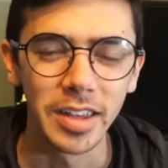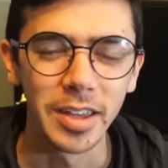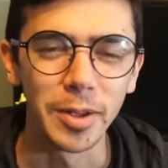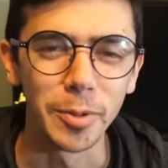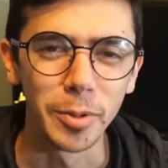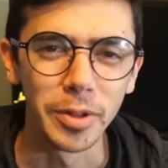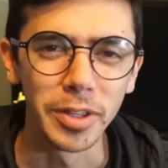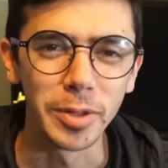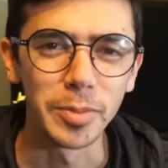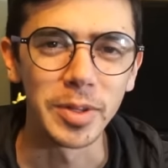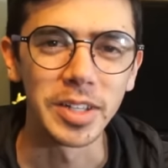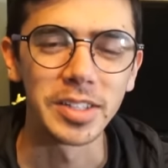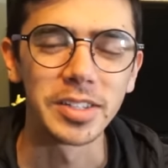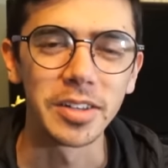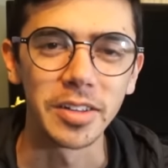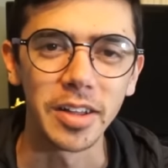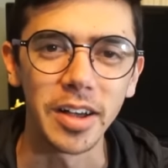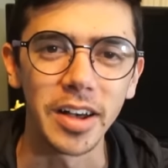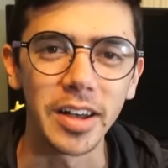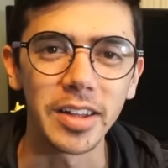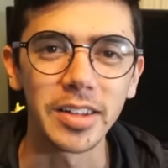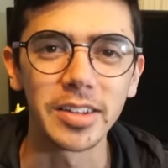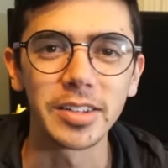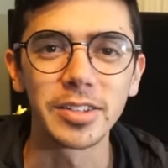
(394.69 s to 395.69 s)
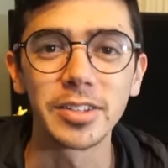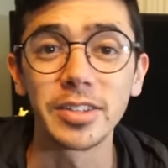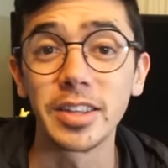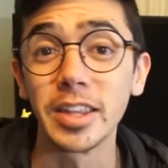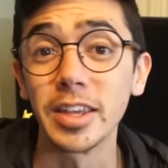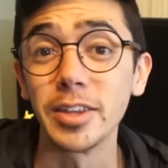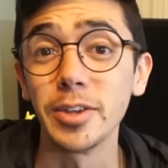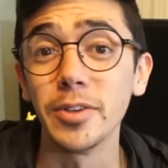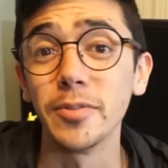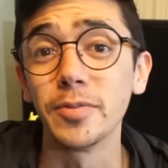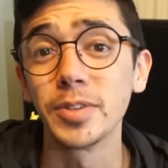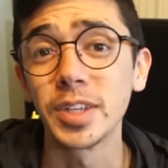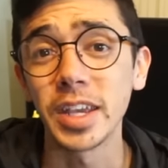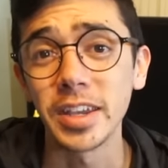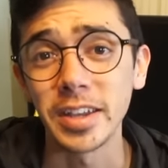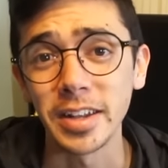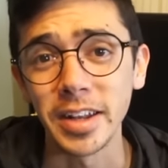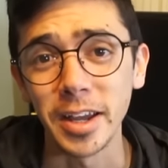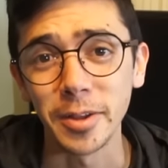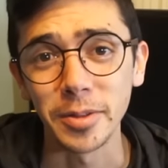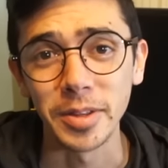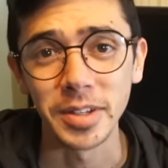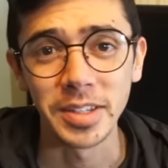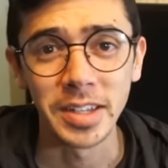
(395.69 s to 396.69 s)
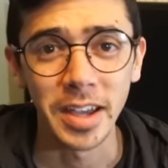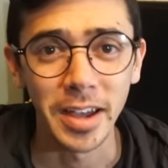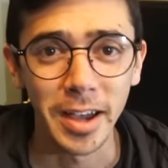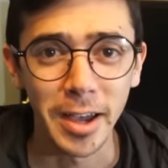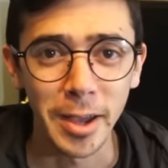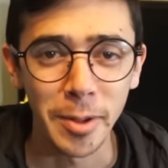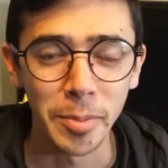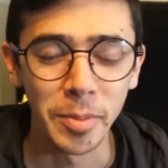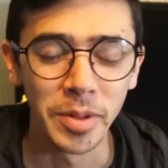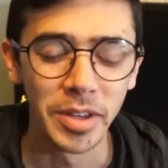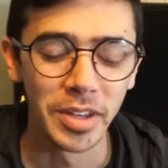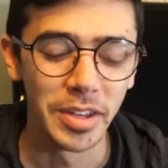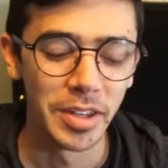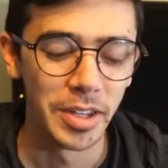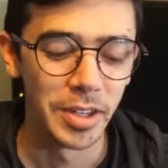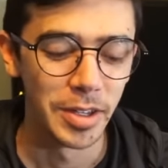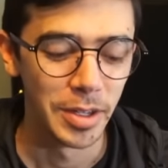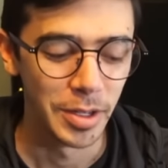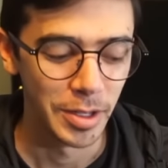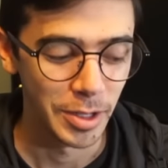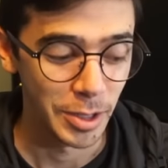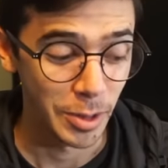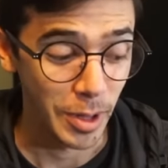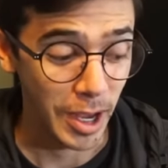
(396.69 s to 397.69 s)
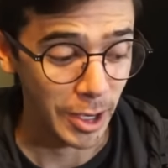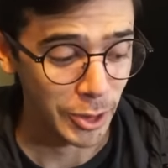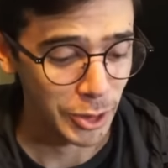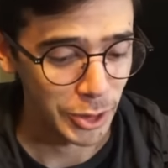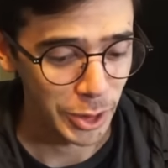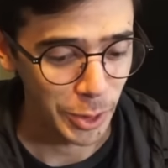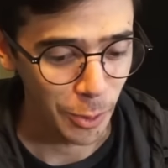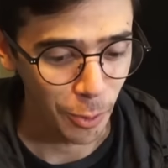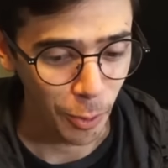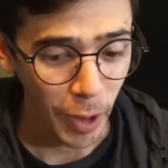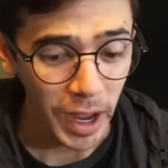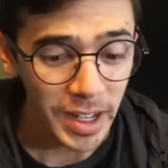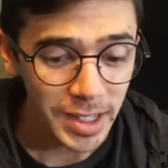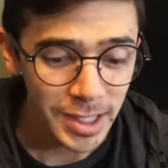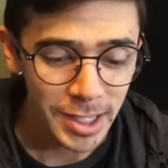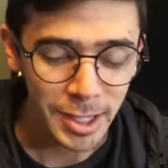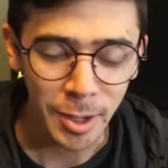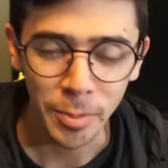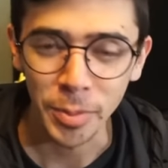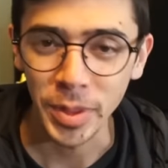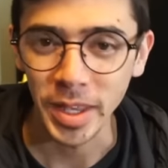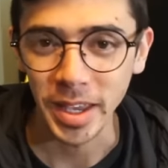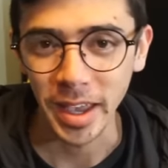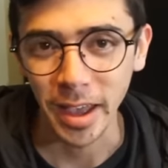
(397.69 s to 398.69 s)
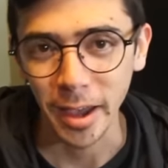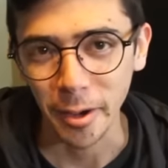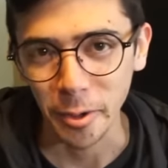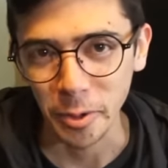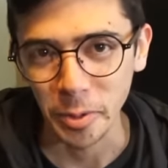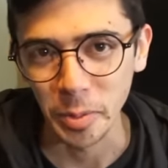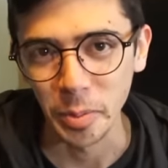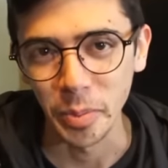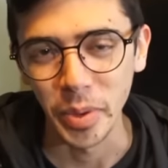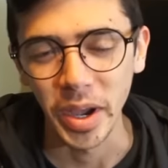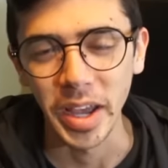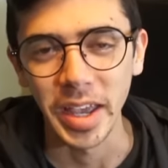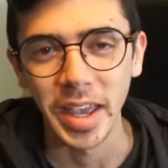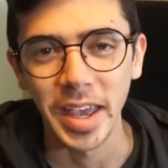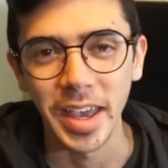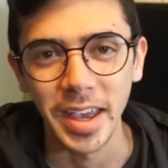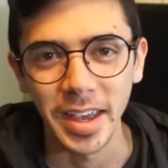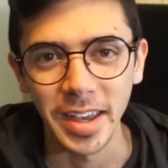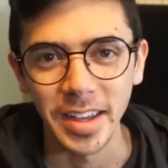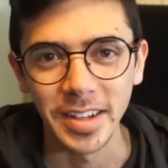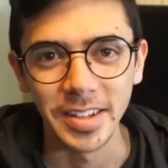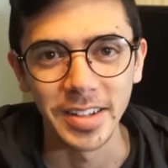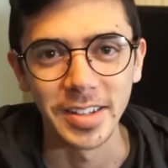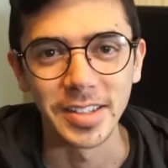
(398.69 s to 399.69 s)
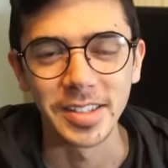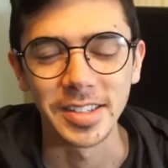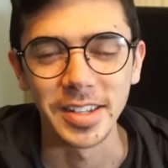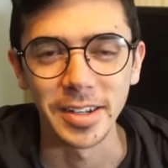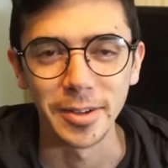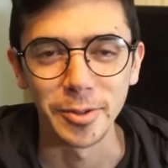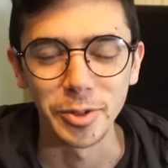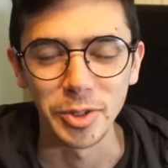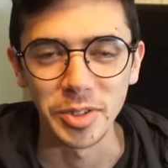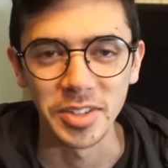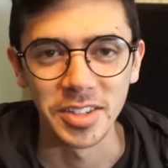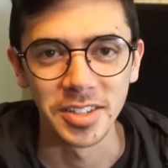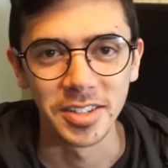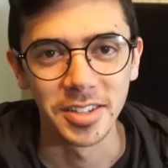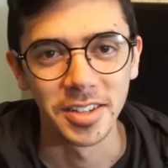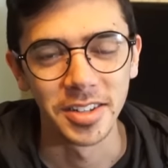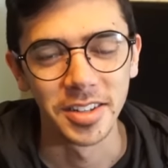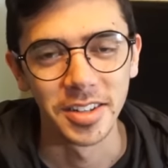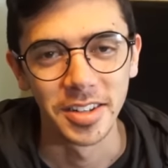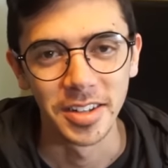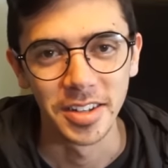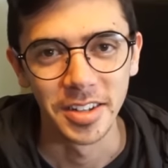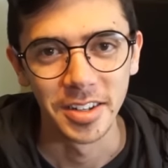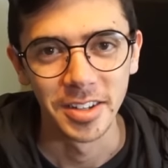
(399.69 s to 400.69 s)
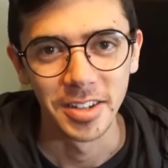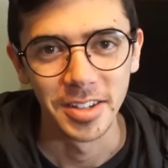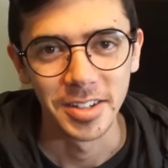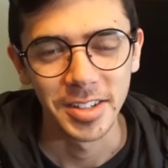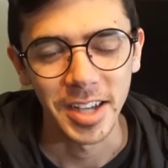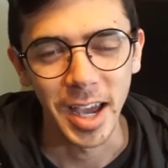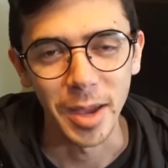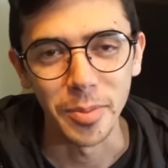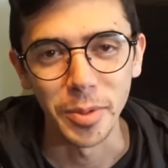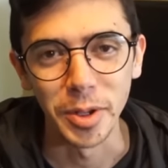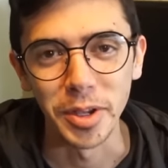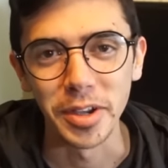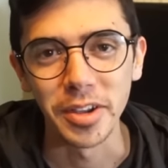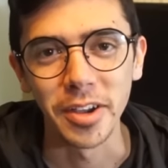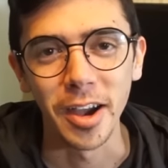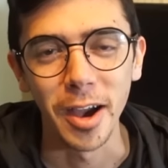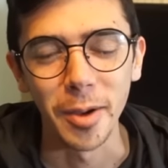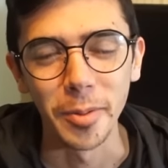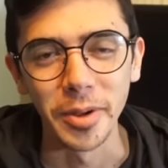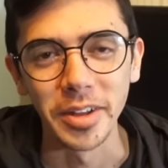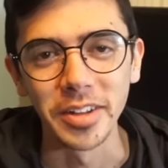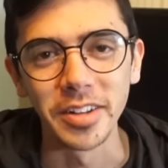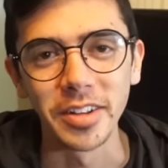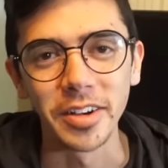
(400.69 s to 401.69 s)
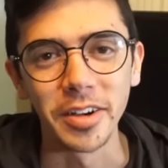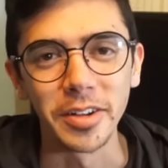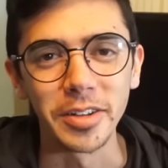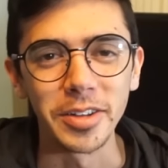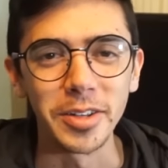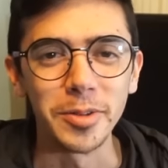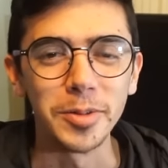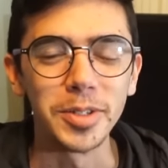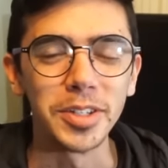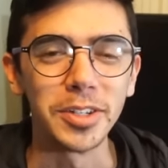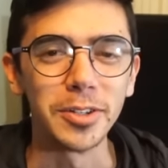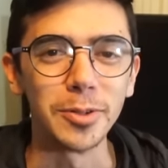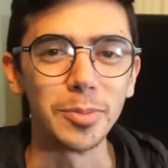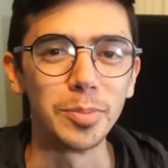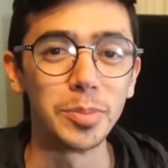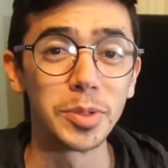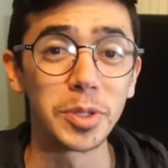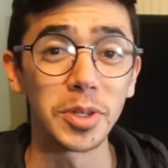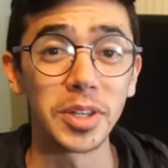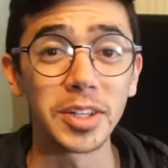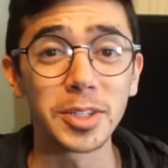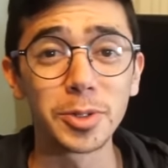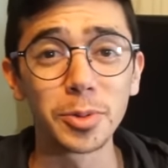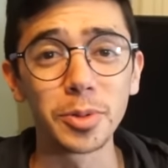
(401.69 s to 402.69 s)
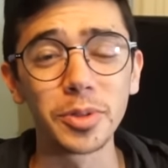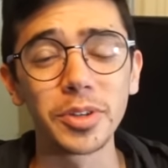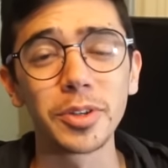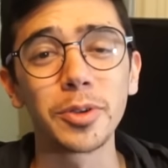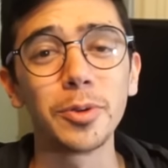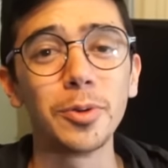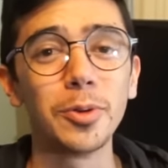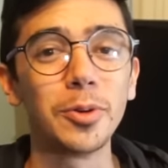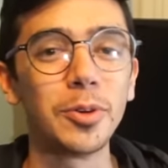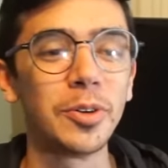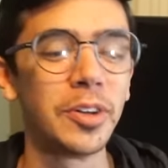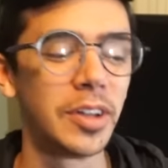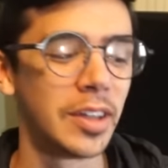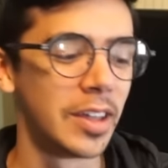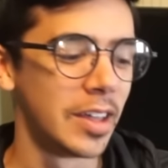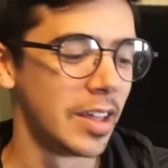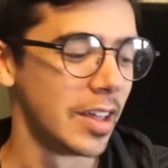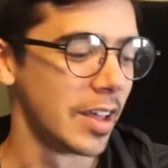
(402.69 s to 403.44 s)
It really means a lot that you've taken out the time to actually write something out by hand instead of just typing a comment on YouTube. So that's really cool.